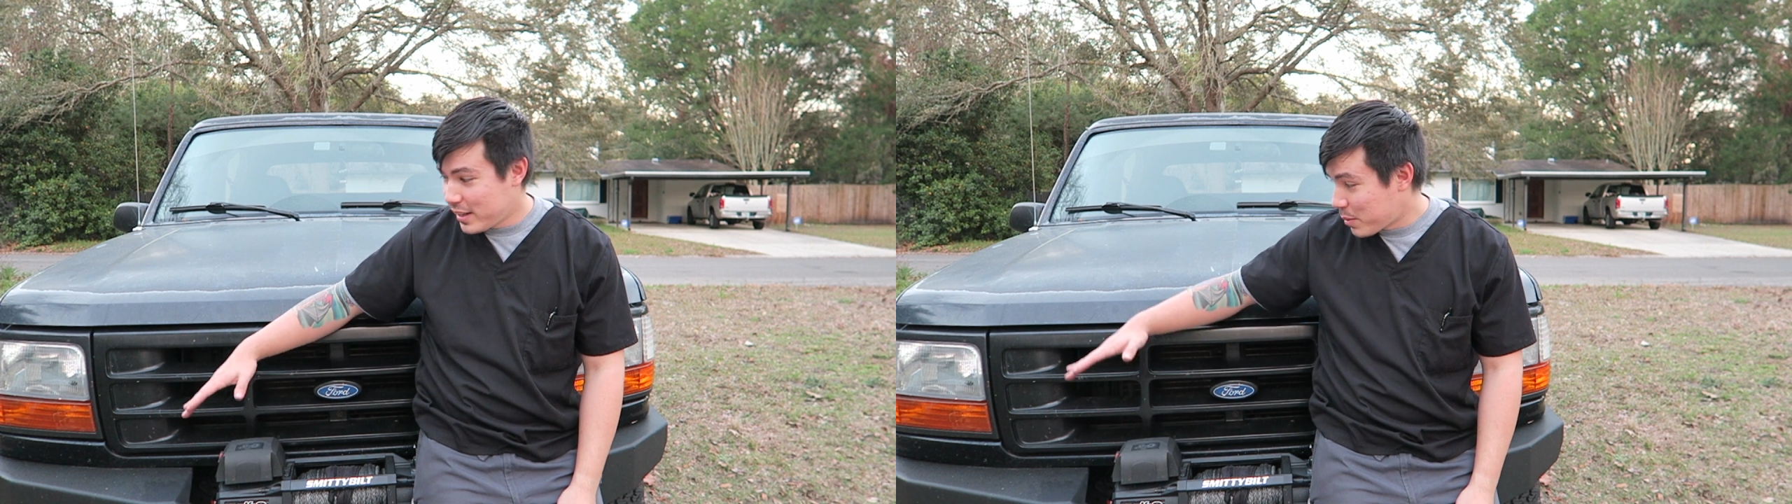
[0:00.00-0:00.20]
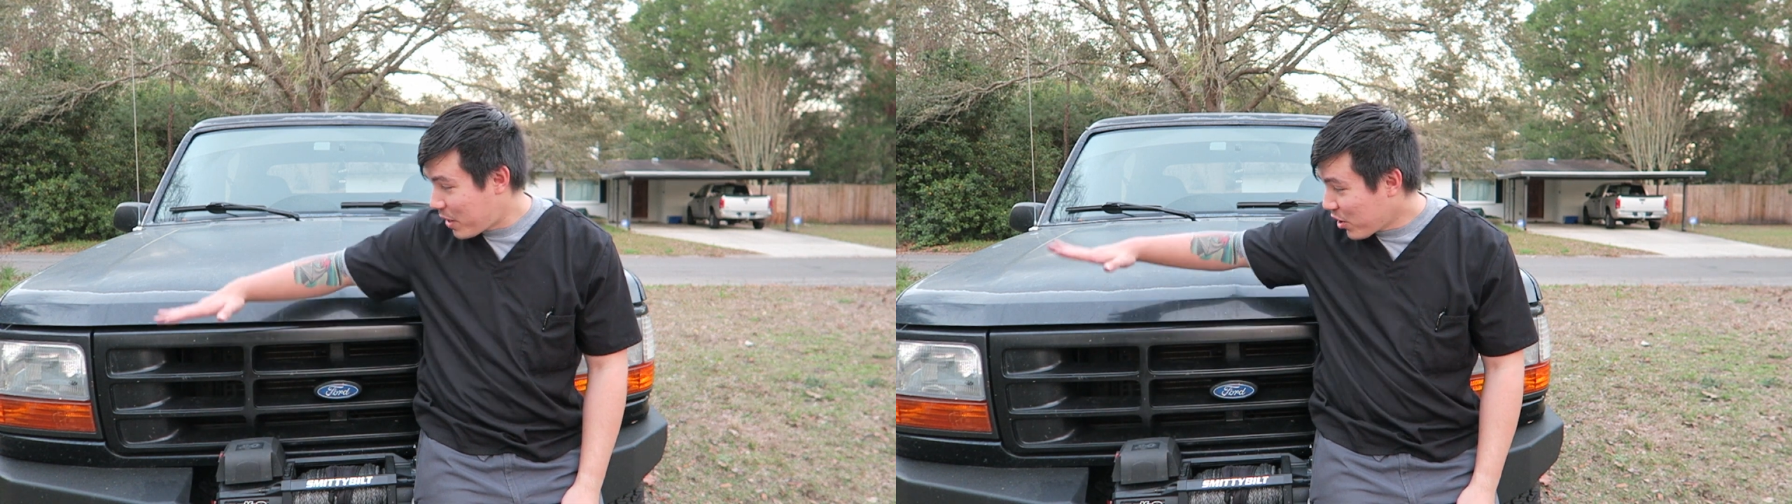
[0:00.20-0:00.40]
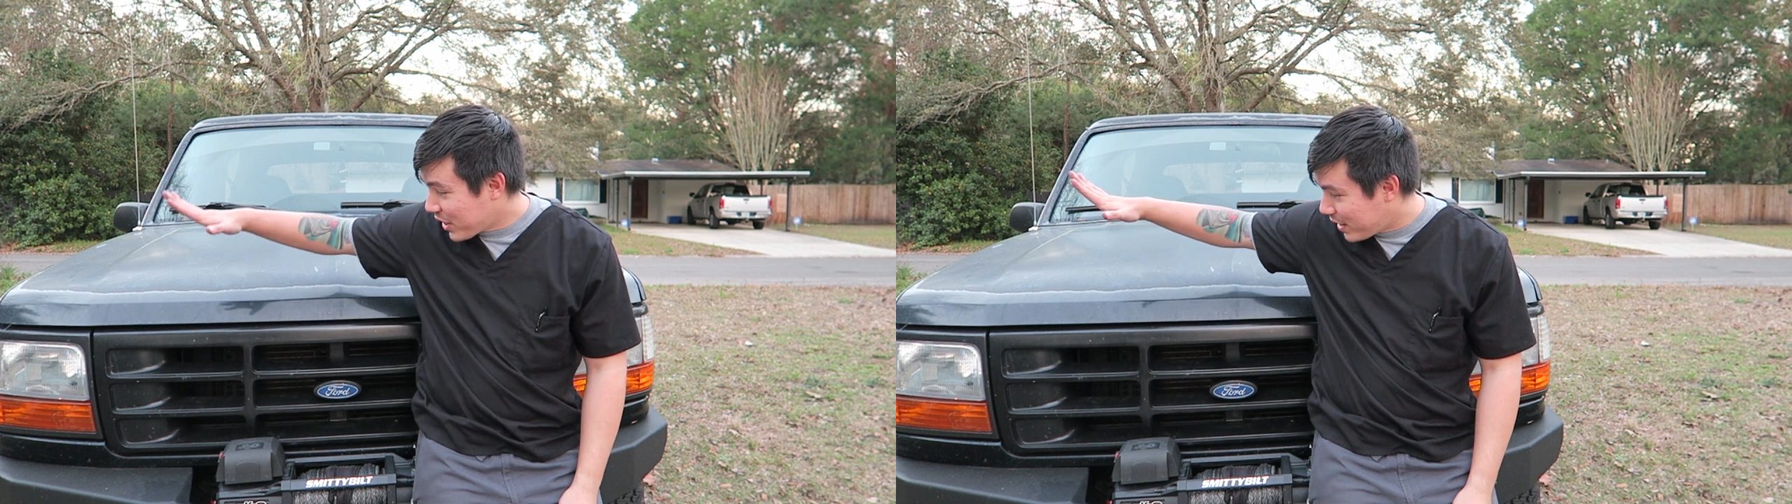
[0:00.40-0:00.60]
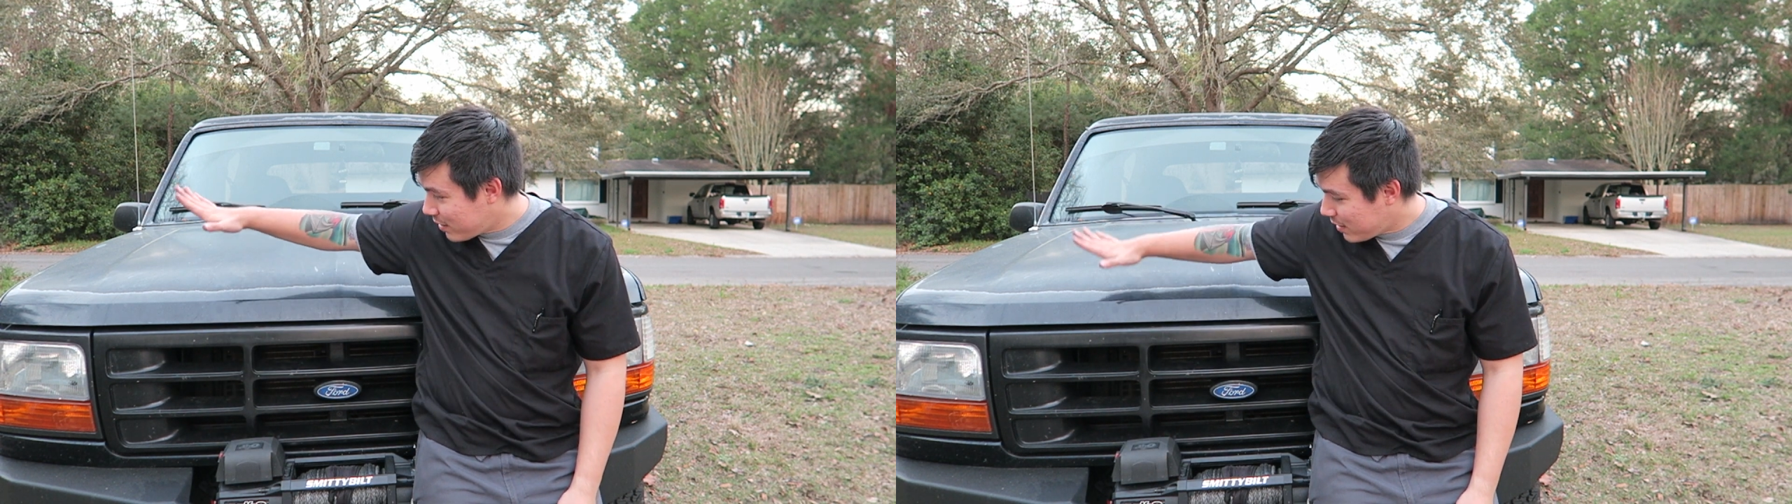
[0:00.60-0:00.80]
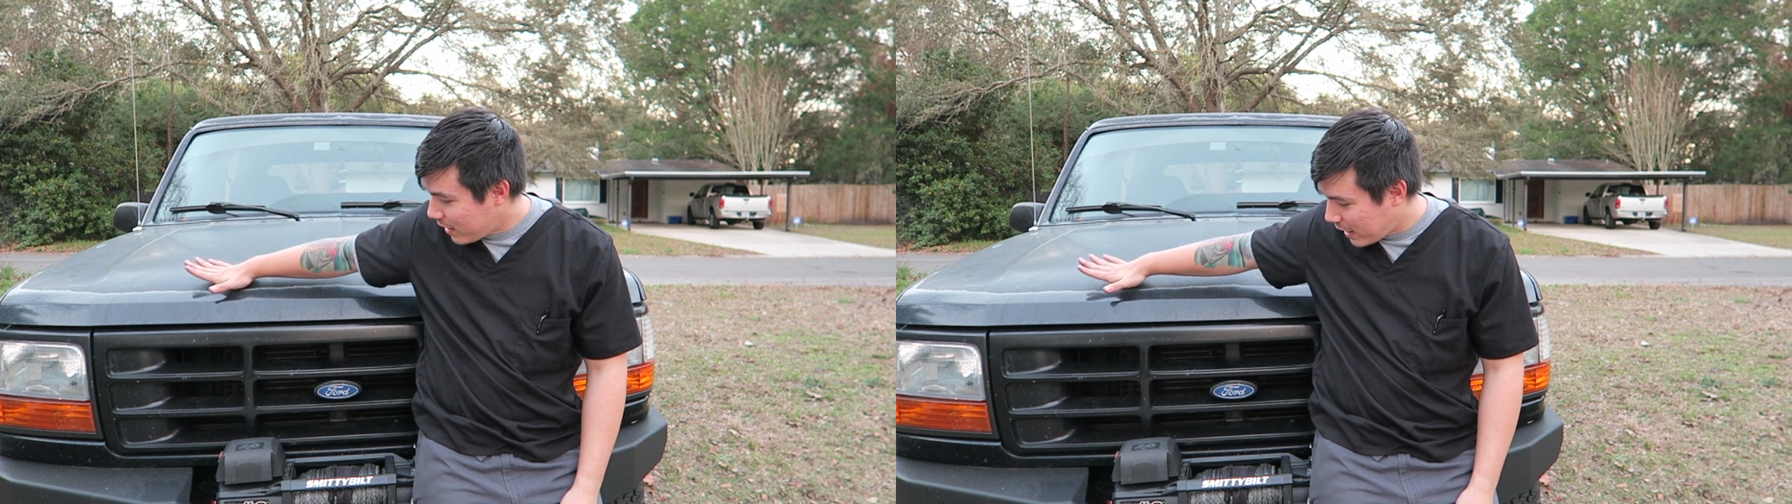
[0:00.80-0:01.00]
it's American,
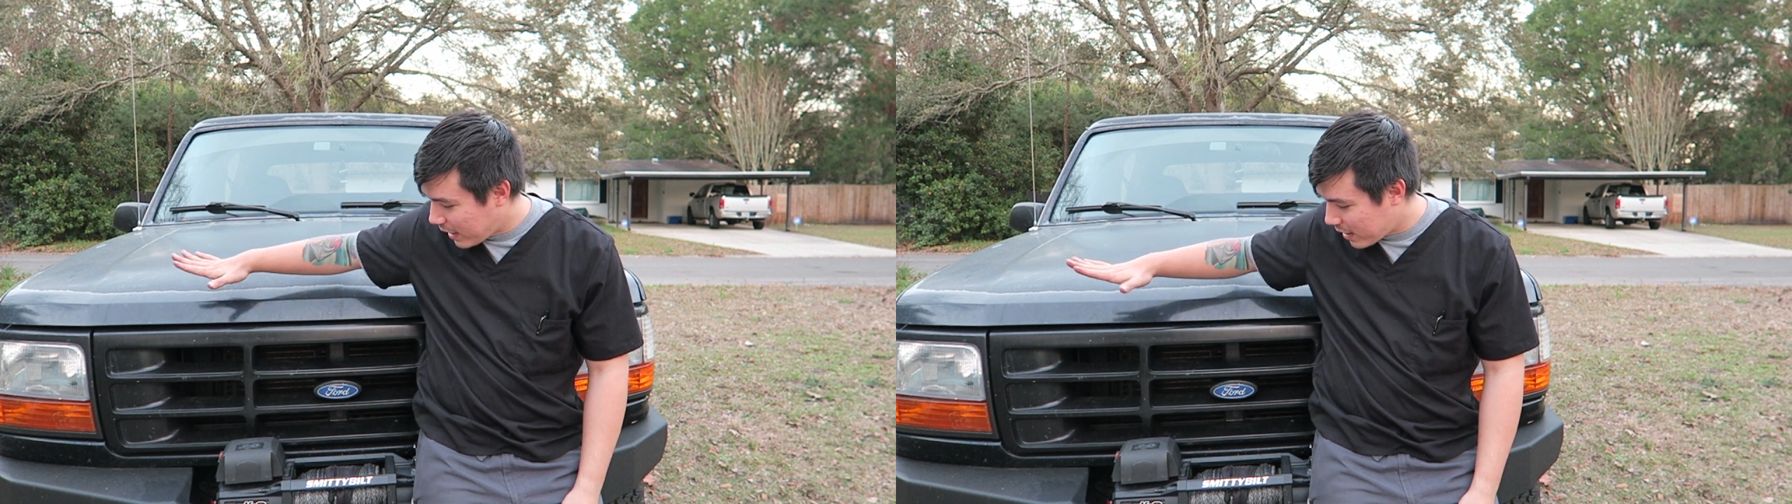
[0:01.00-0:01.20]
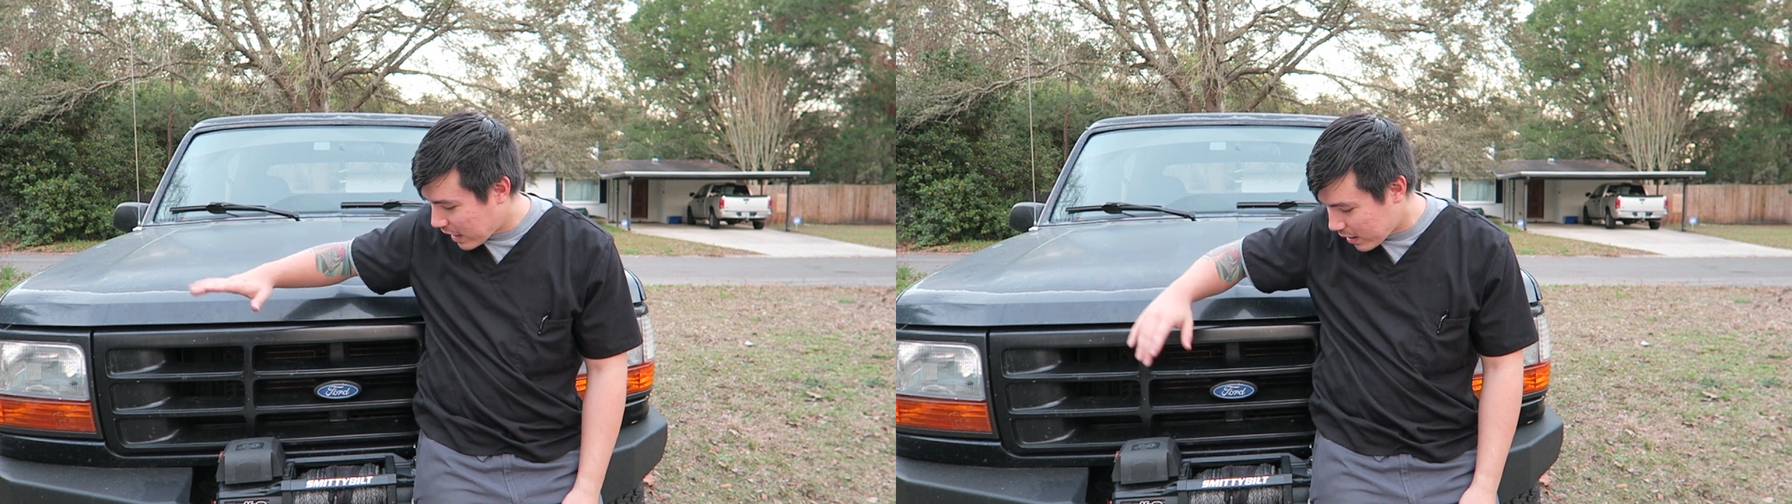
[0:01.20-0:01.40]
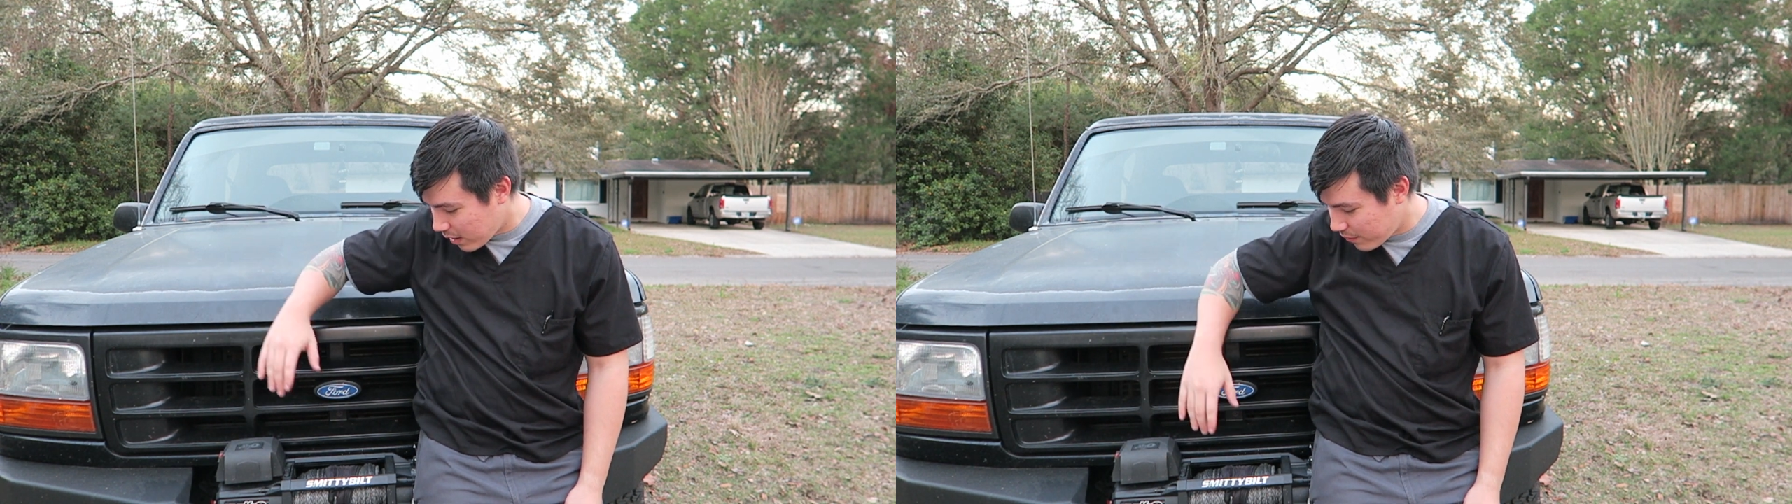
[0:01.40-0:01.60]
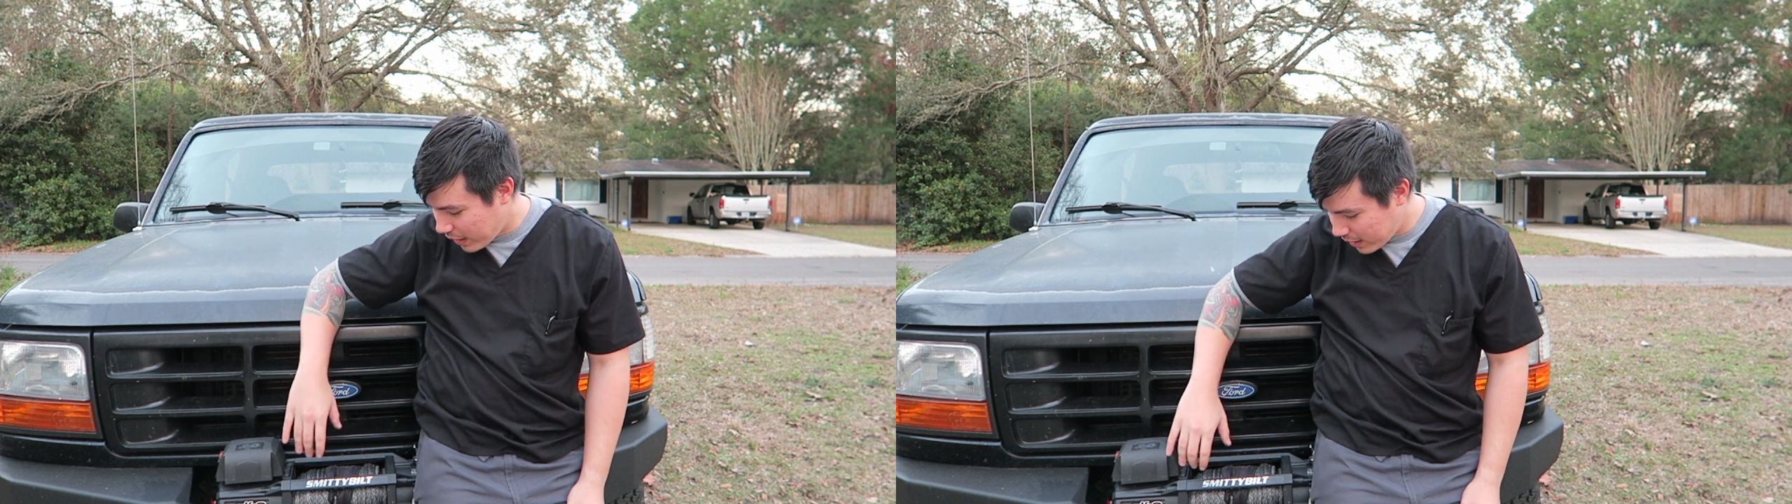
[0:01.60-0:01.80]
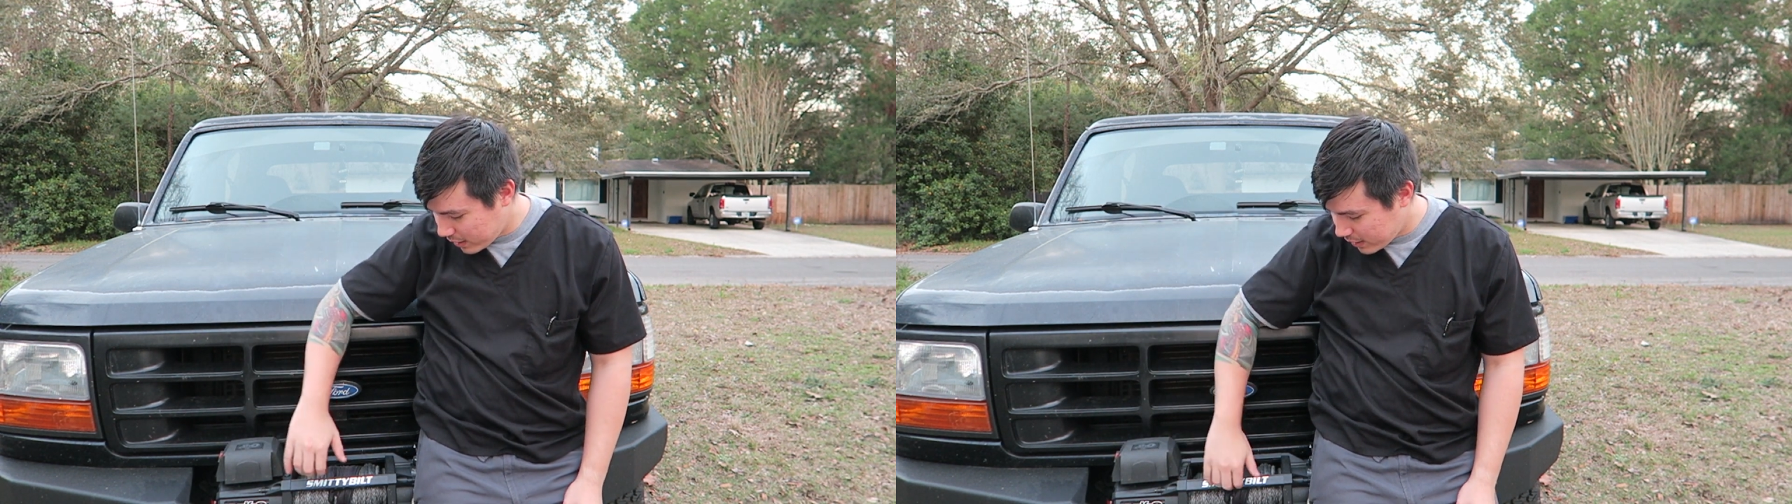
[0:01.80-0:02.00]
and I love
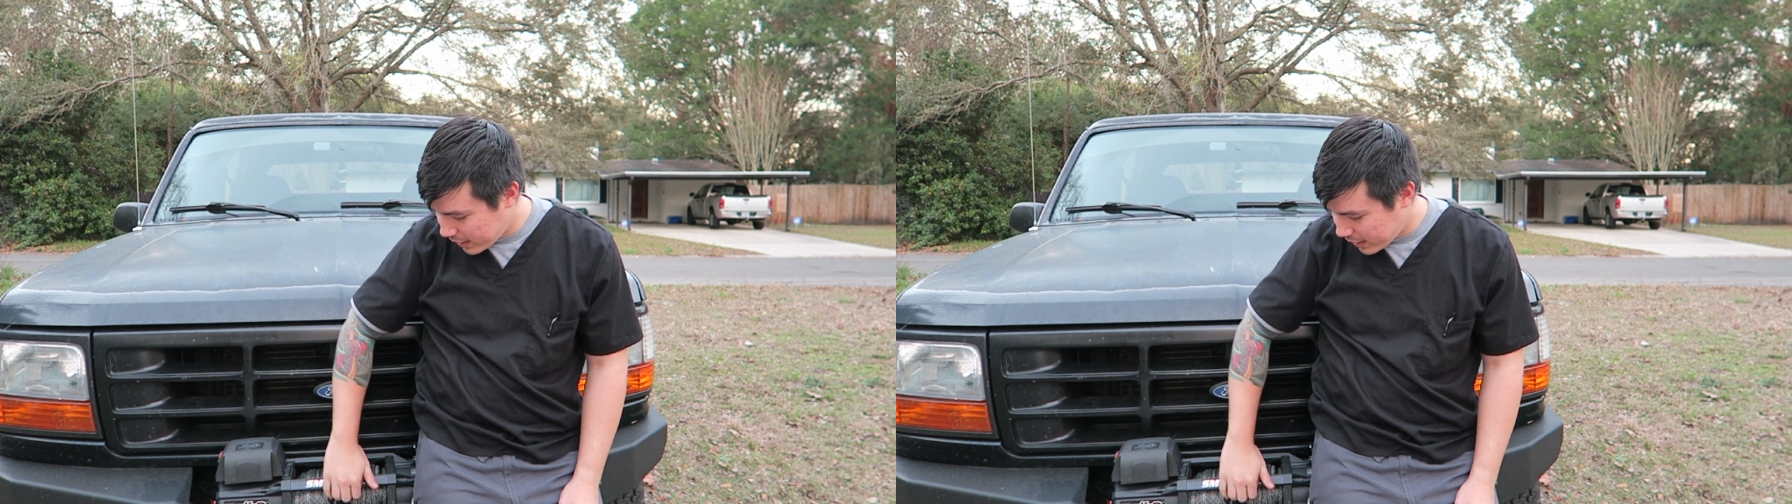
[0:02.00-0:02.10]
that.